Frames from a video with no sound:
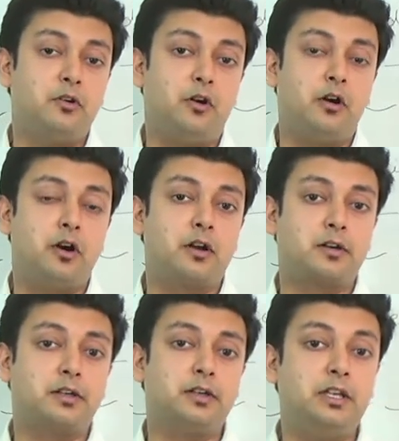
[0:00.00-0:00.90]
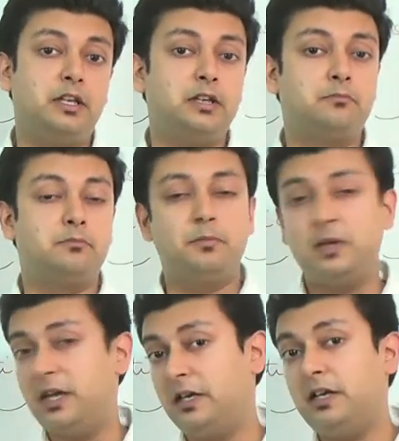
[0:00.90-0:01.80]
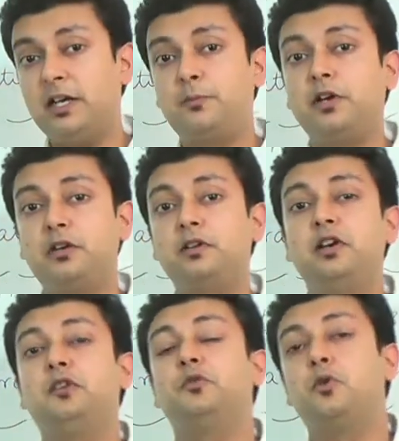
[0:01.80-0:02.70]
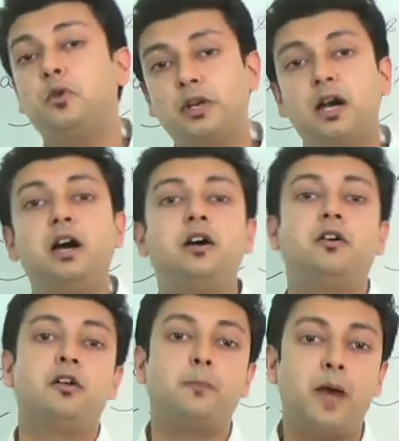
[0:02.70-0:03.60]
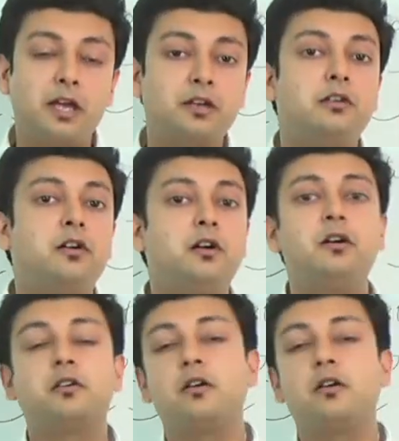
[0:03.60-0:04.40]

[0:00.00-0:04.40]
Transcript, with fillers: or uh, uh, in India particularly to Kota or Bangalore